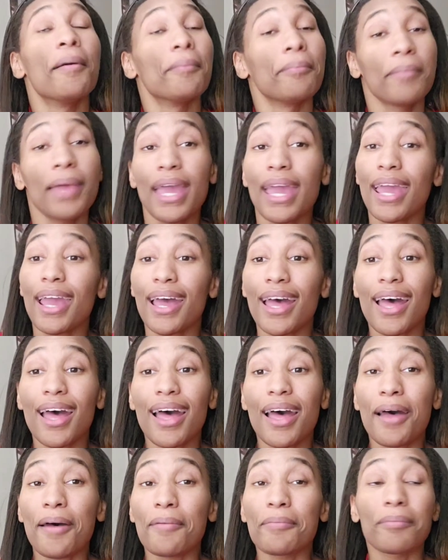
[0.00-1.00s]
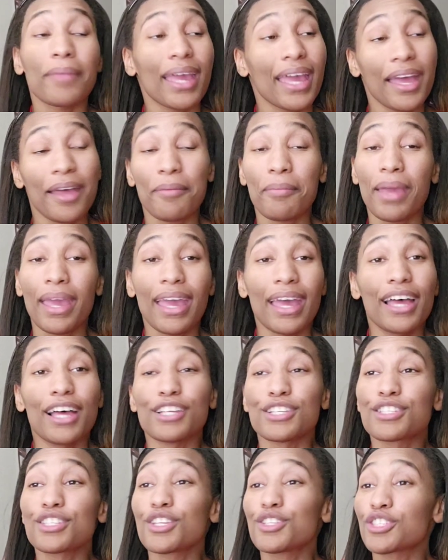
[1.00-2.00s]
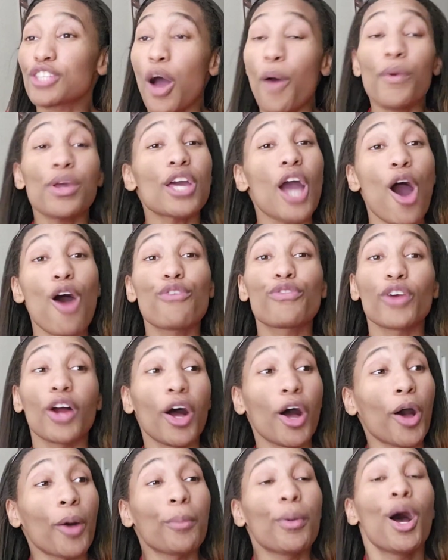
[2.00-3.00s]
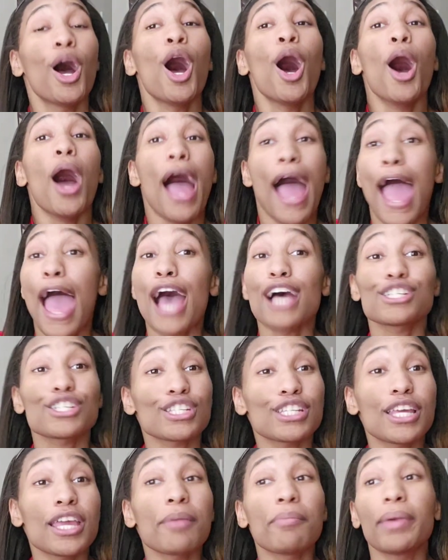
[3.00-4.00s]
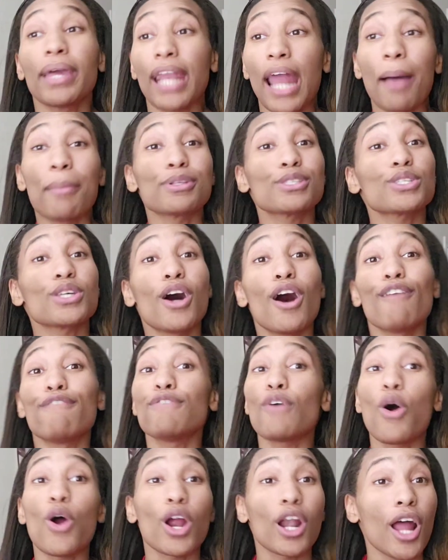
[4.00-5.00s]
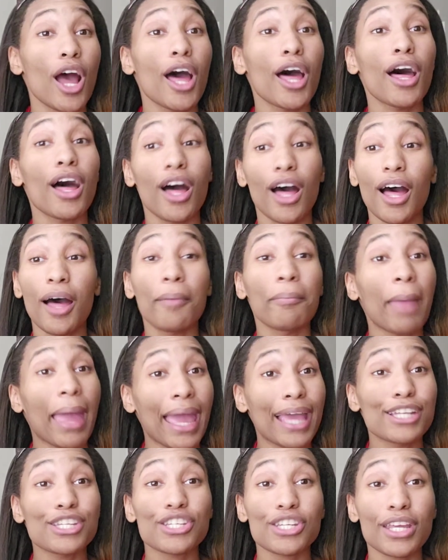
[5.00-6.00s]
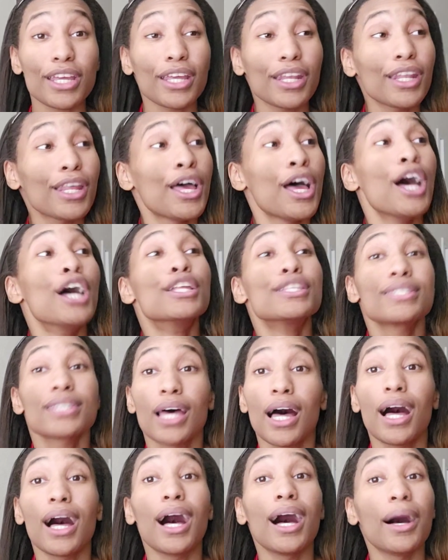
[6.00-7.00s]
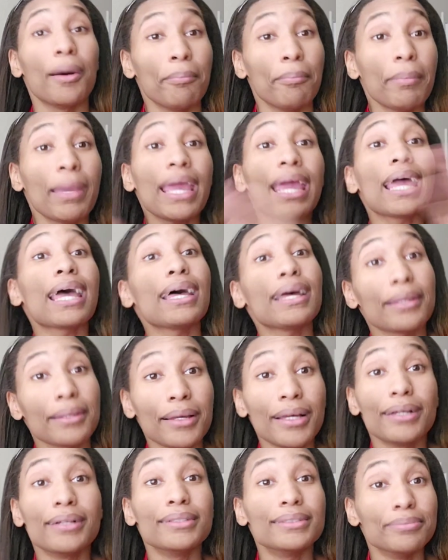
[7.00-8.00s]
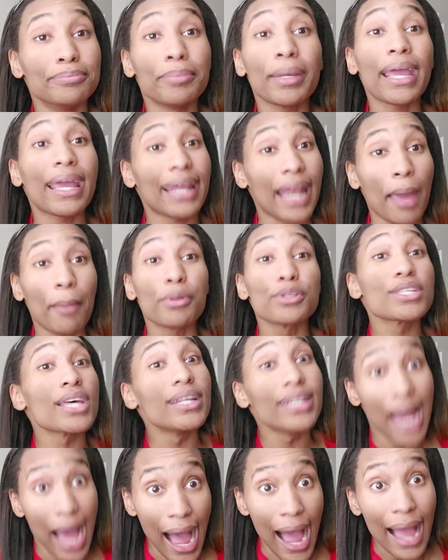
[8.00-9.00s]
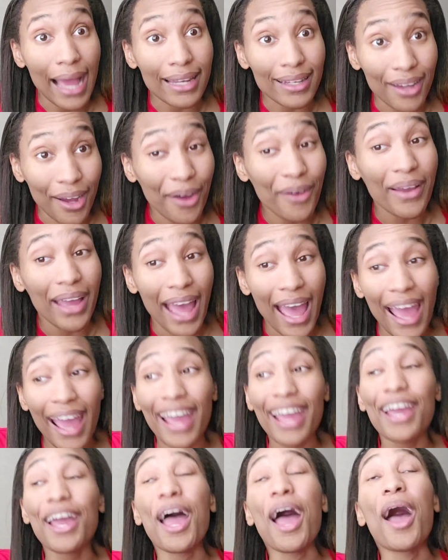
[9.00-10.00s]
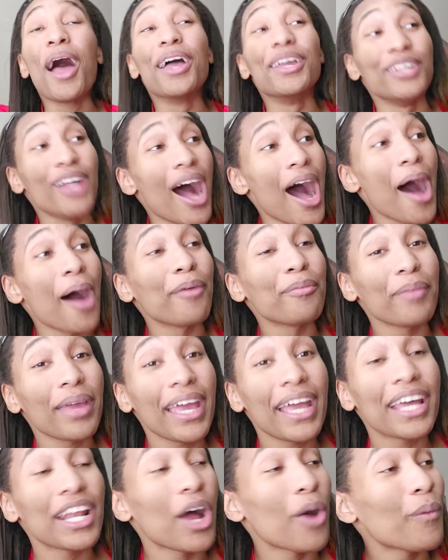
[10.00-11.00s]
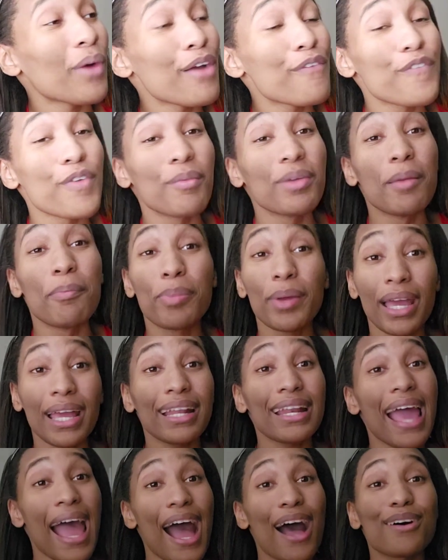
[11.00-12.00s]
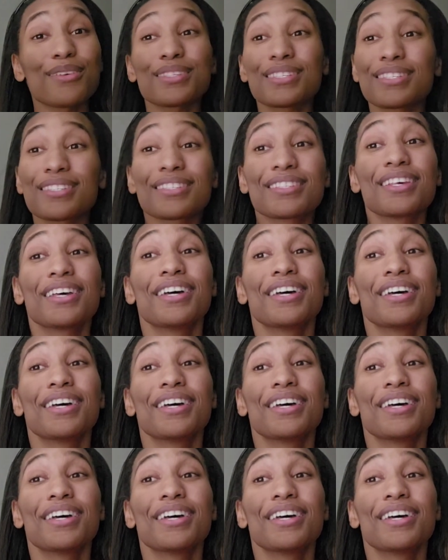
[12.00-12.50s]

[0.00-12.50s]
Mia, Mia, Mia. So, so we go from Ashley being able to afford her uh, mansion to Mia being able to not. Okay, y'all, Mia done went from the penthouse